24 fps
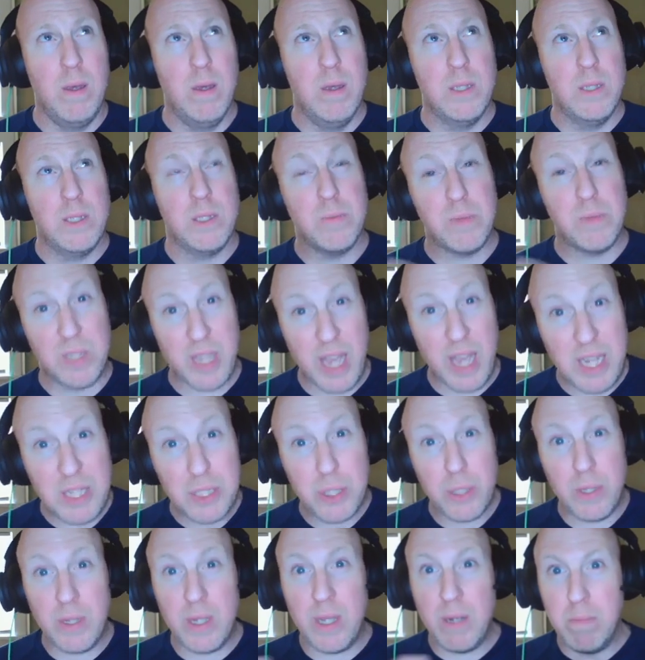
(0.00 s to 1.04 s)

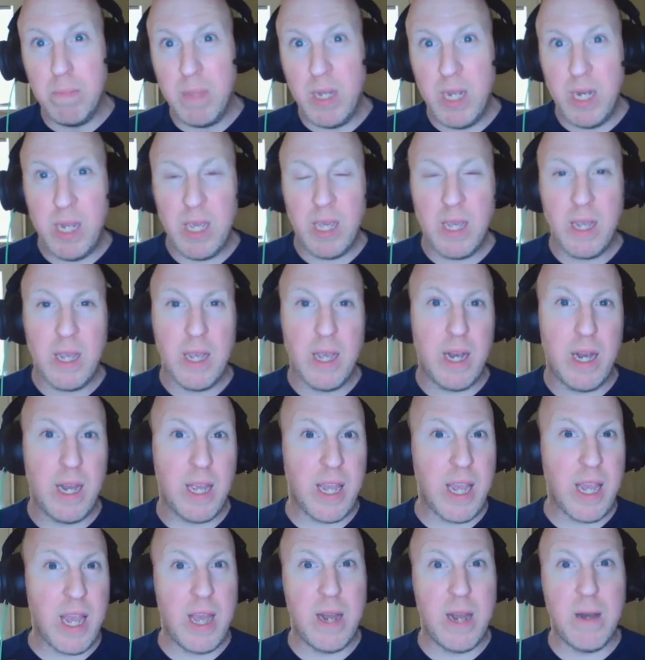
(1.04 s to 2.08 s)
substantial in meeting. And
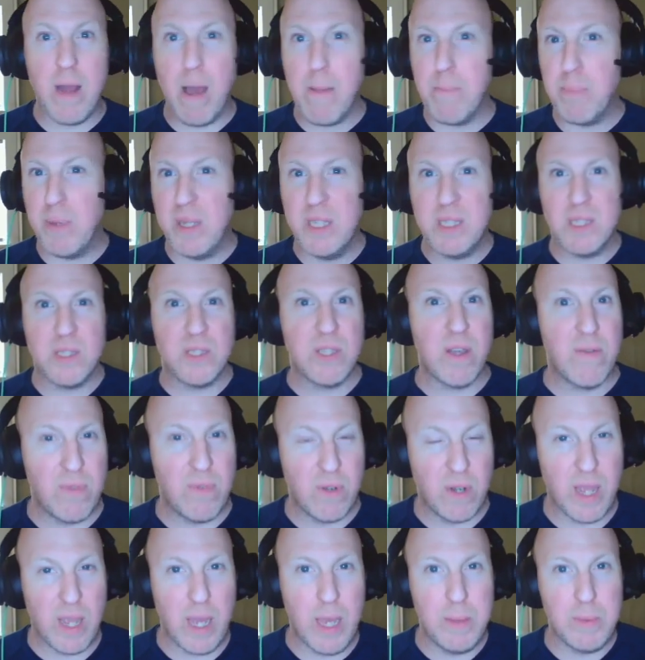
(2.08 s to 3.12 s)
again, I played
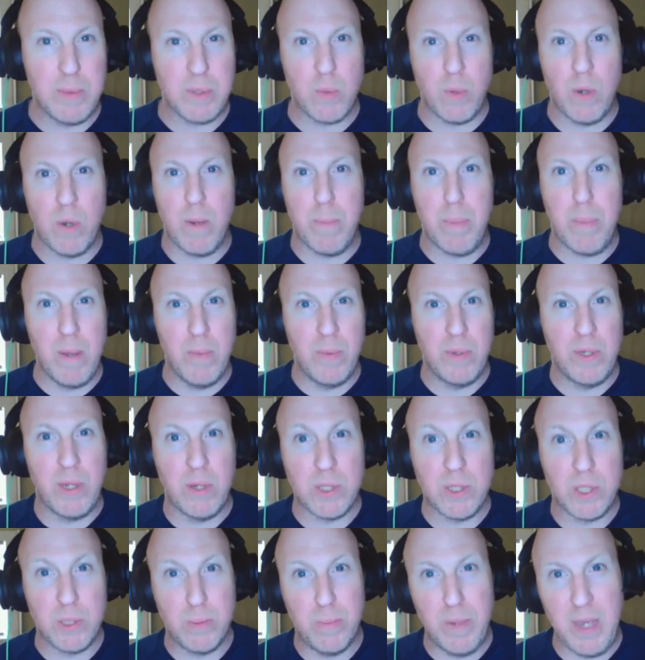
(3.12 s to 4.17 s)
several games where people
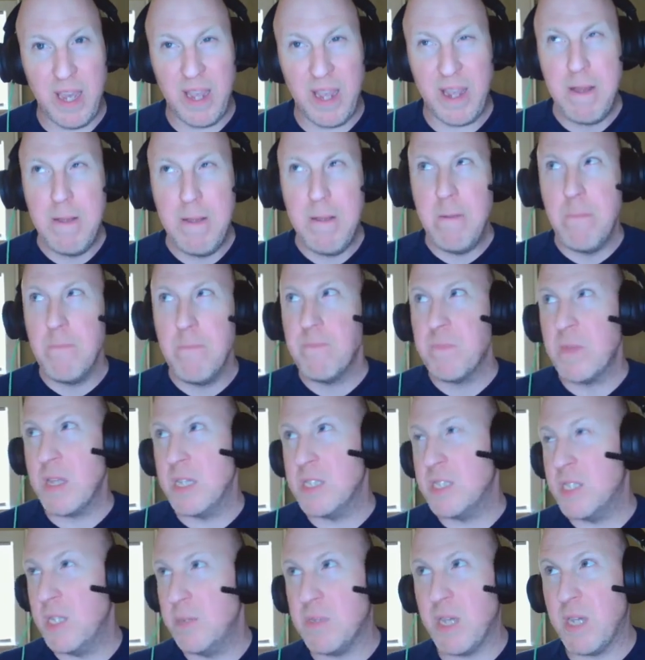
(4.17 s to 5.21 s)
don't speak.
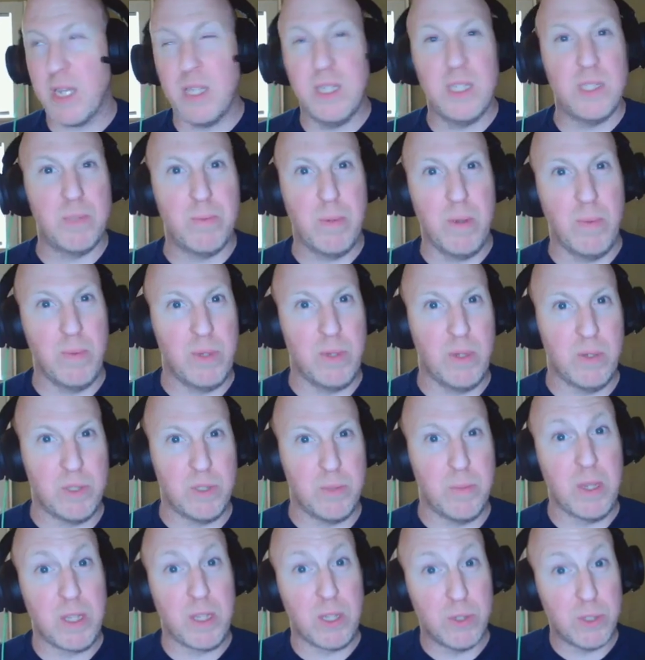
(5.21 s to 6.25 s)
It seems like in this, people don't
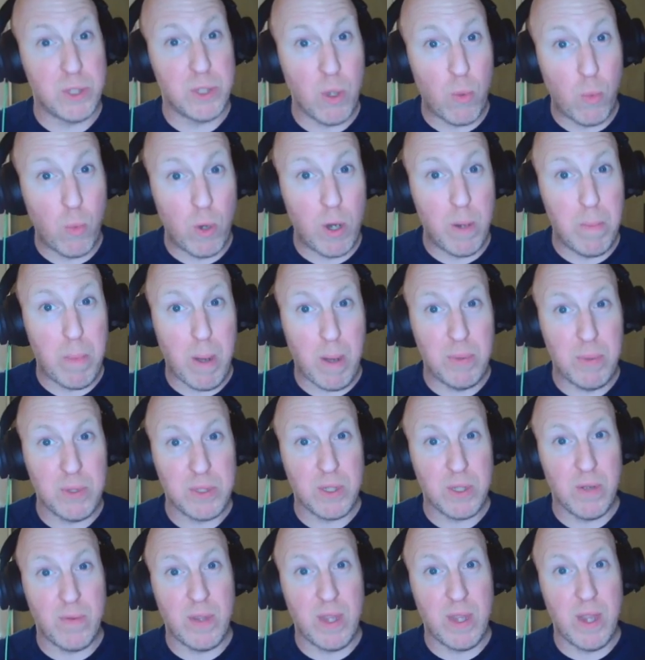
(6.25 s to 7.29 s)
speak. There's no word
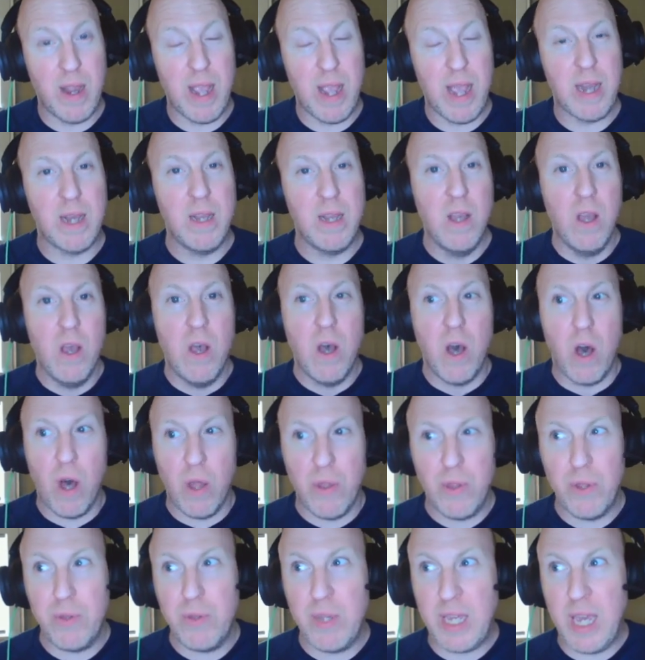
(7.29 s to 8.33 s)
bubbles over their head.
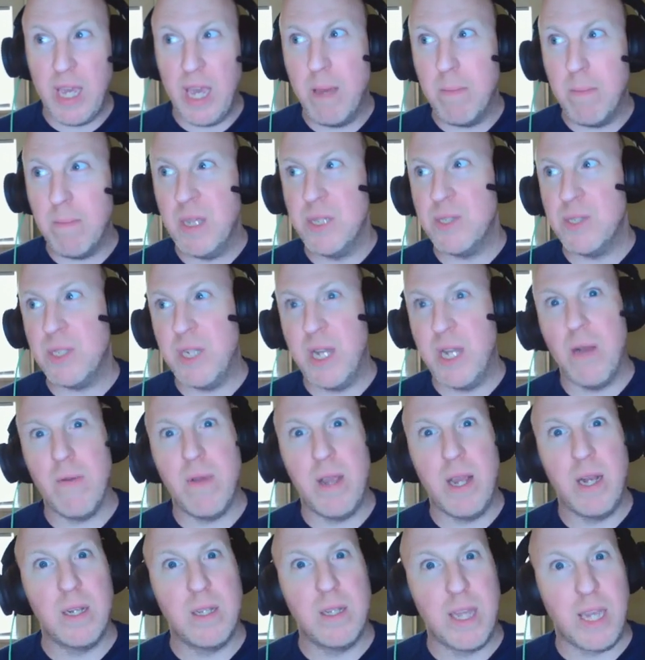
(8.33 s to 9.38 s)
Although the game is
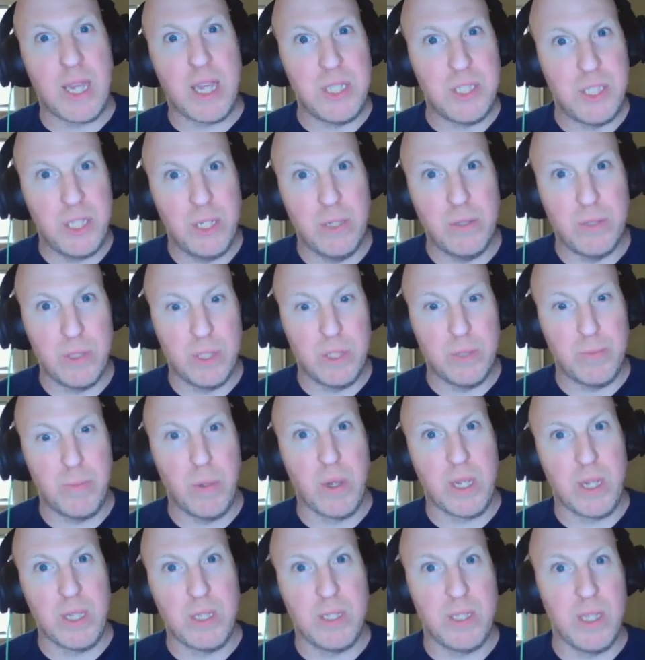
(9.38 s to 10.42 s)
narrated like a children's
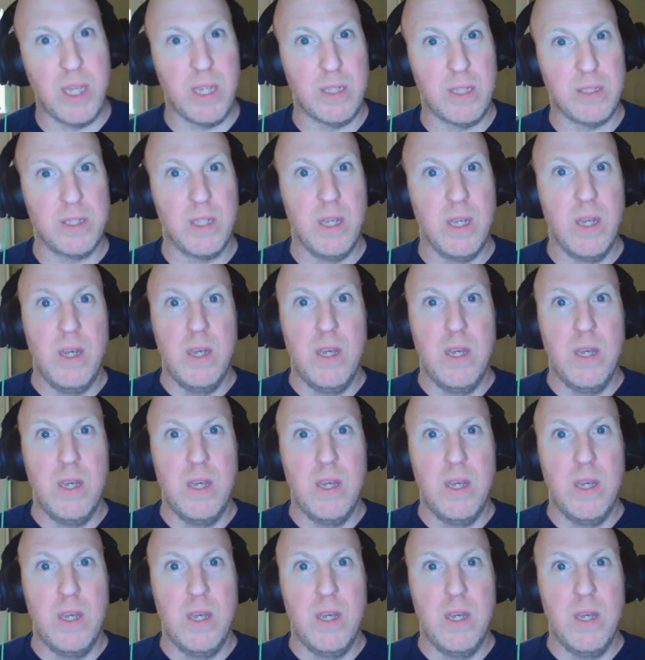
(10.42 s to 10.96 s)
book. It says,